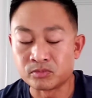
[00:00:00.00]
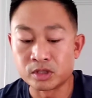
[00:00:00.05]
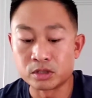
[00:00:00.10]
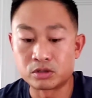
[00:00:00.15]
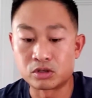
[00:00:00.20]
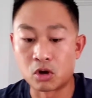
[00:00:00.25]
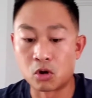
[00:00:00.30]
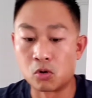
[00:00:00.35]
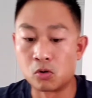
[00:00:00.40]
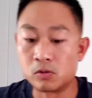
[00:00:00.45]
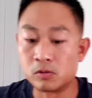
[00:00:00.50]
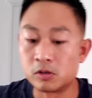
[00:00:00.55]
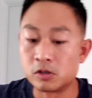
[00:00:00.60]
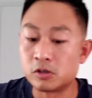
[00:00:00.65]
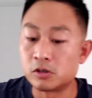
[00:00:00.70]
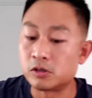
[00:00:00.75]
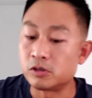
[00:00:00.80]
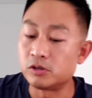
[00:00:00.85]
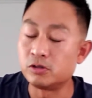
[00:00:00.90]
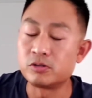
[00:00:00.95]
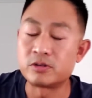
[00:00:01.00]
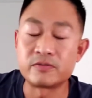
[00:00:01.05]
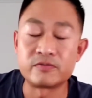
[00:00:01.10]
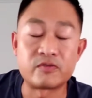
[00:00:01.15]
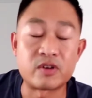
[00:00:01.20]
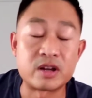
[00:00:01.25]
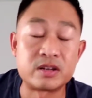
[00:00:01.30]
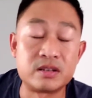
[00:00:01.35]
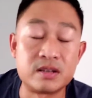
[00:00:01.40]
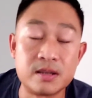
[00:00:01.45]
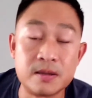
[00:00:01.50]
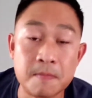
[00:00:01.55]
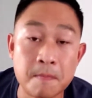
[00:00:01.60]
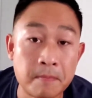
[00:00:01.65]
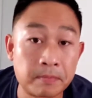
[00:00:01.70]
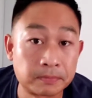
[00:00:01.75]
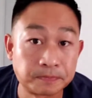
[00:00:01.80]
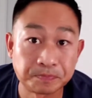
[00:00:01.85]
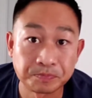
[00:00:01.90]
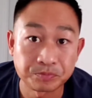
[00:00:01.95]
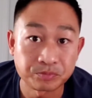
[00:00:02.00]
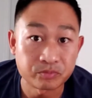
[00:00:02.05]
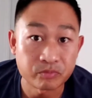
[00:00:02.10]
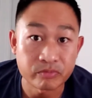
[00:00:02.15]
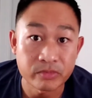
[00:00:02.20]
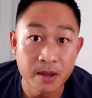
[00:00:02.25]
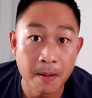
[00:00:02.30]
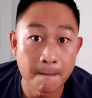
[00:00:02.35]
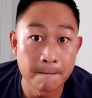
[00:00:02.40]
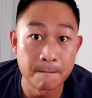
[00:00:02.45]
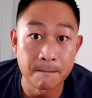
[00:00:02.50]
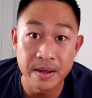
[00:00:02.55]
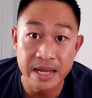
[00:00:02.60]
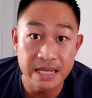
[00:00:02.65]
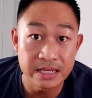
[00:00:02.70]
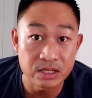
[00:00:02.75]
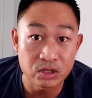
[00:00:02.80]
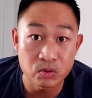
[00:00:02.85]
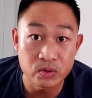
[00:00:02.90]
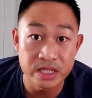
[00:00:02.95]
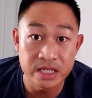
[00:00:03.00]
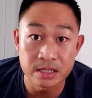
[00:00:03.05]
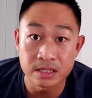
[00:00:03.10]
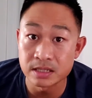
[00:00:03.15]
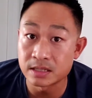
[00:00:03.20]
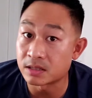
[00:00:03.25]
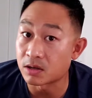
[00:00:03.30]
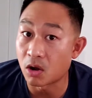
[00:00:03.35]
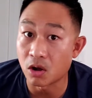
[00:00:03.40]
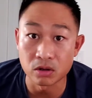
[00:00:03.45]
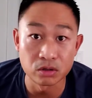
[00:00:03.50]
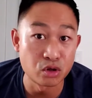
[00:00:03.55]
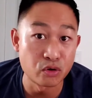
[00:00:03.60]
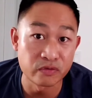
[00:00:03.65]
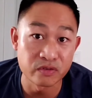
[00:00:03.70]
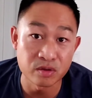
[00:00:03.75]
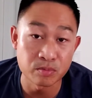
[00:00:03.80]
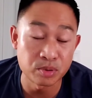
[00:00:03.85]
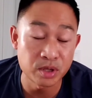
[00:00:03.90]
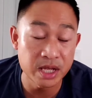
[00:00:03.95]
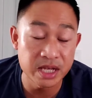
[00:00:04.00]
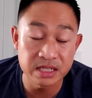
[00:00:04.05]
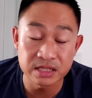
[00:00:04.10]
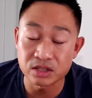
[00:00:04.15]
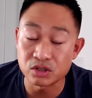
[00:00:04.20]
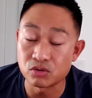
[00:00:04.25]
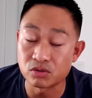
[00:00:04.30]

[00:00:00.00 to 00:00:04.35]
So you can find it in bakeries all over the place.